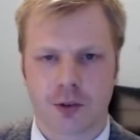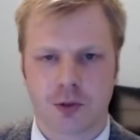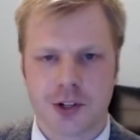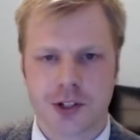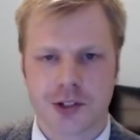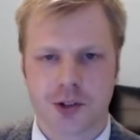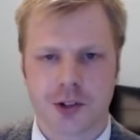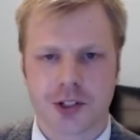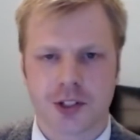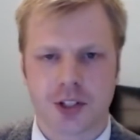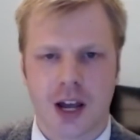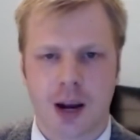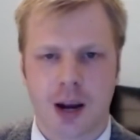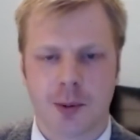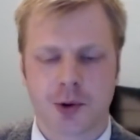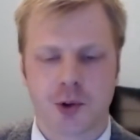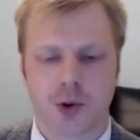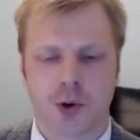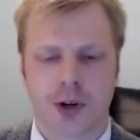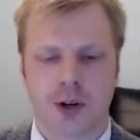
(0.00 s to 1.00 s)
Research
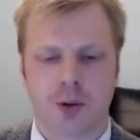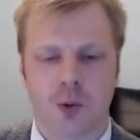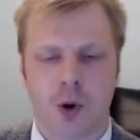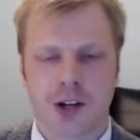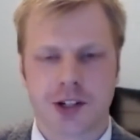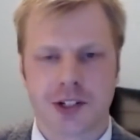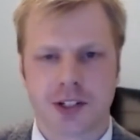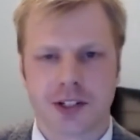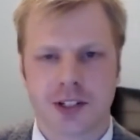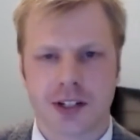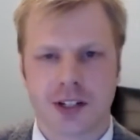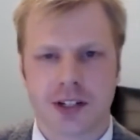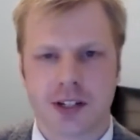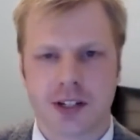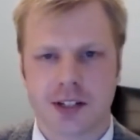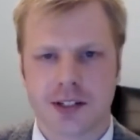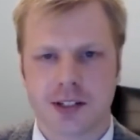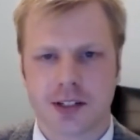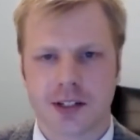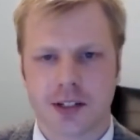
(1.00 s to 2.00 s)
Laboratory in Washington,
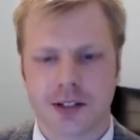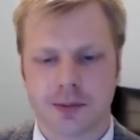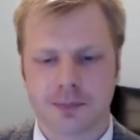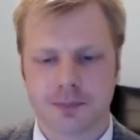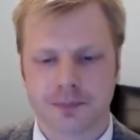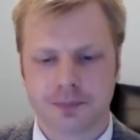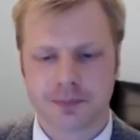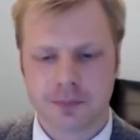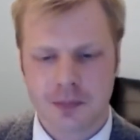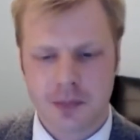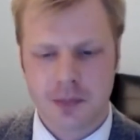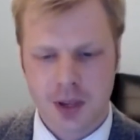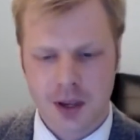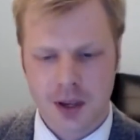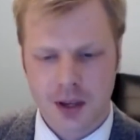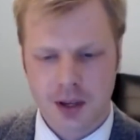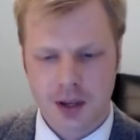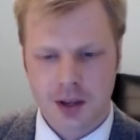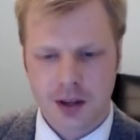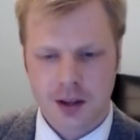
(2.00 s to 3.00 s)
D.C.
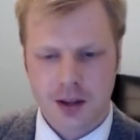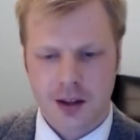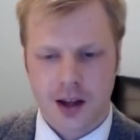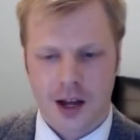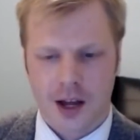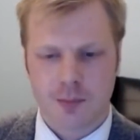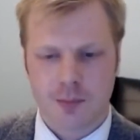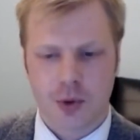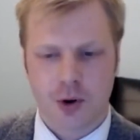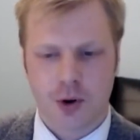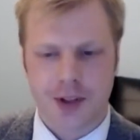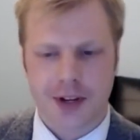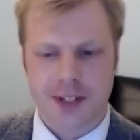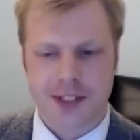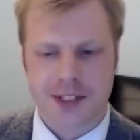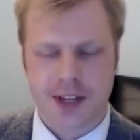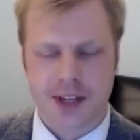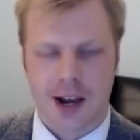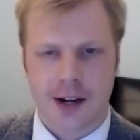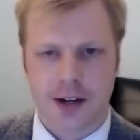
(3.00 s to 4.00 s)
I'm both
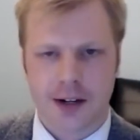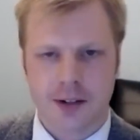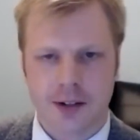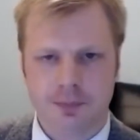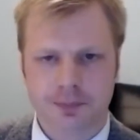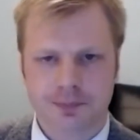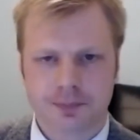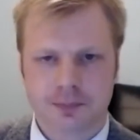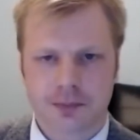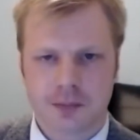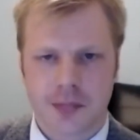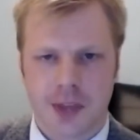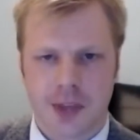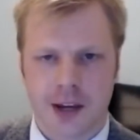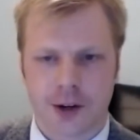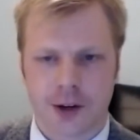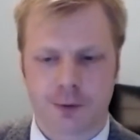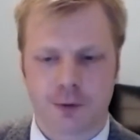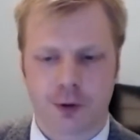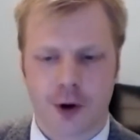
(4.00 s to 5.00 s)
excited
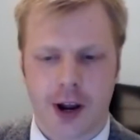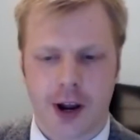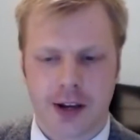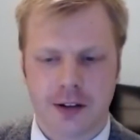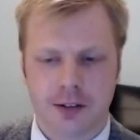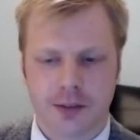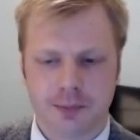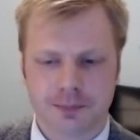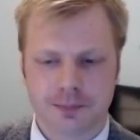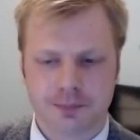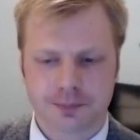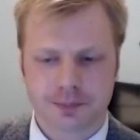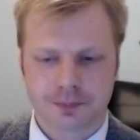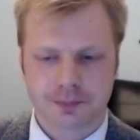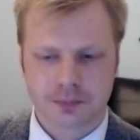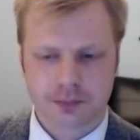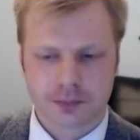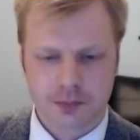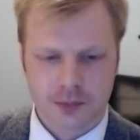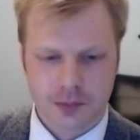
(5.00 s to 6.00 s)
and afraid
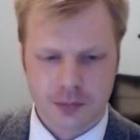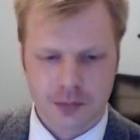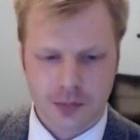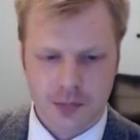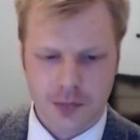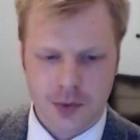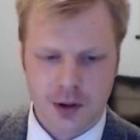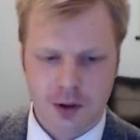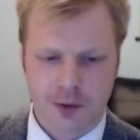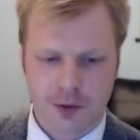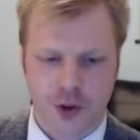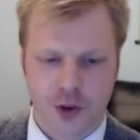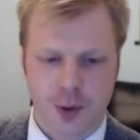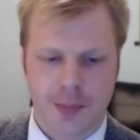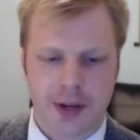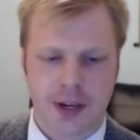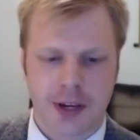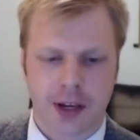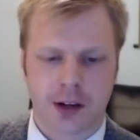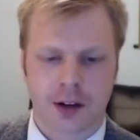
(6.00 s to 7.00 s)
for the
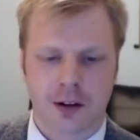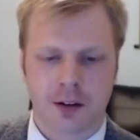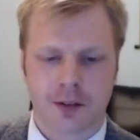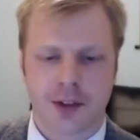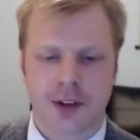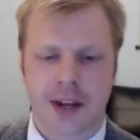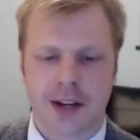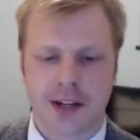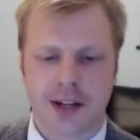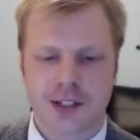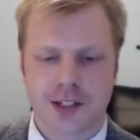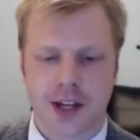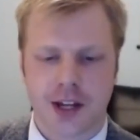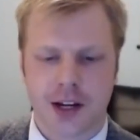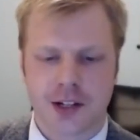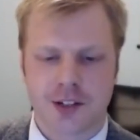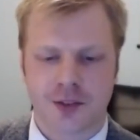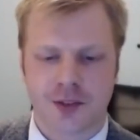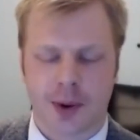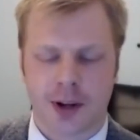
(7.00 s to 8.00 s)
beginning of the next
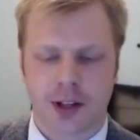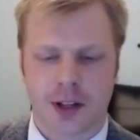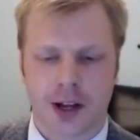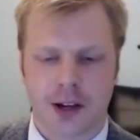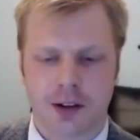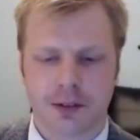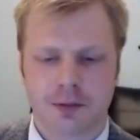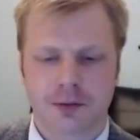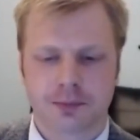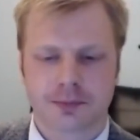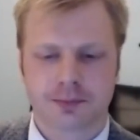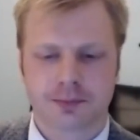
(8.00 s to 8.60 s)
stage of my life.